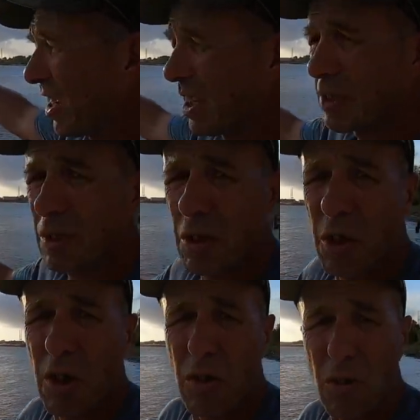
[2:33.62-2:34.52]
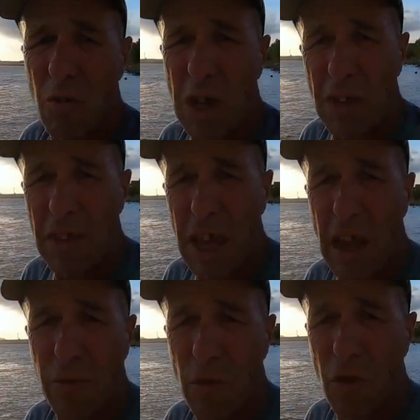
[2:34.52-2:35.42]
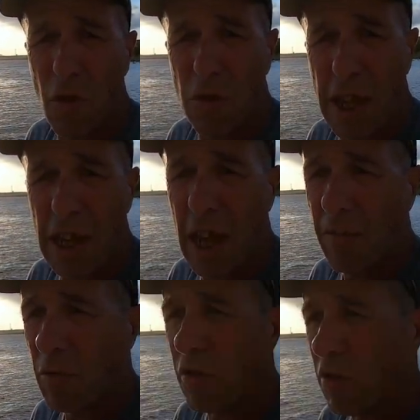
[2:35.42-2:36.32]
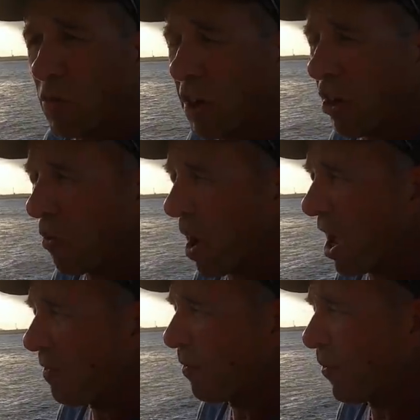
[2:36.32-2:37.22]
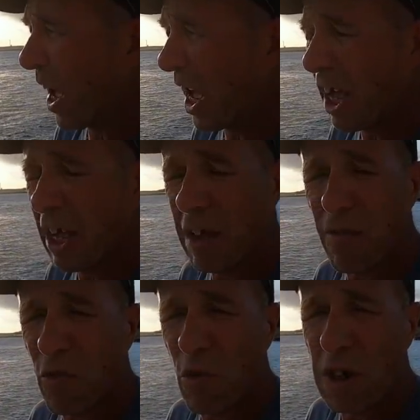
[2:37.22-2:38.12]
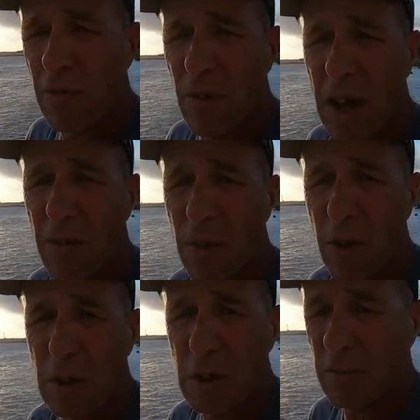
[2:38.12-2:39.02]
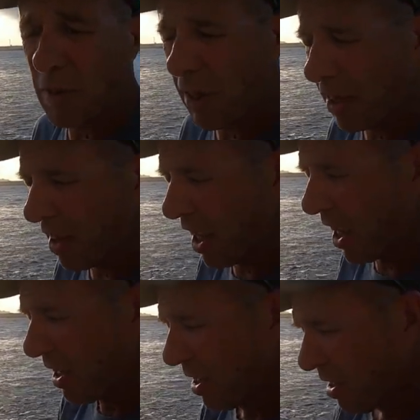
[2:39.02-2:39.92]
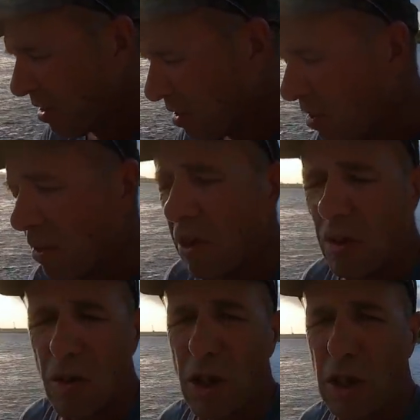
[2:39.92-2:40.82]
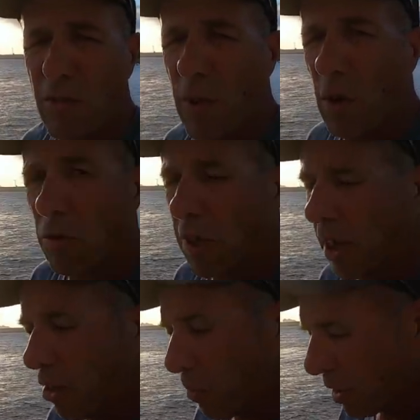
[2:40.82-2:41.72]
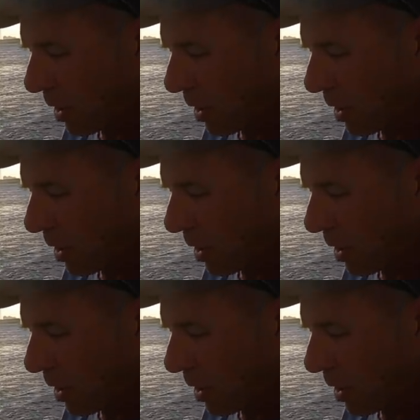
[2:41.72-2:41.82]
is, in the afternoon, late afternoon. We're here around 5, 20, 5.30, something like that look at the phone later but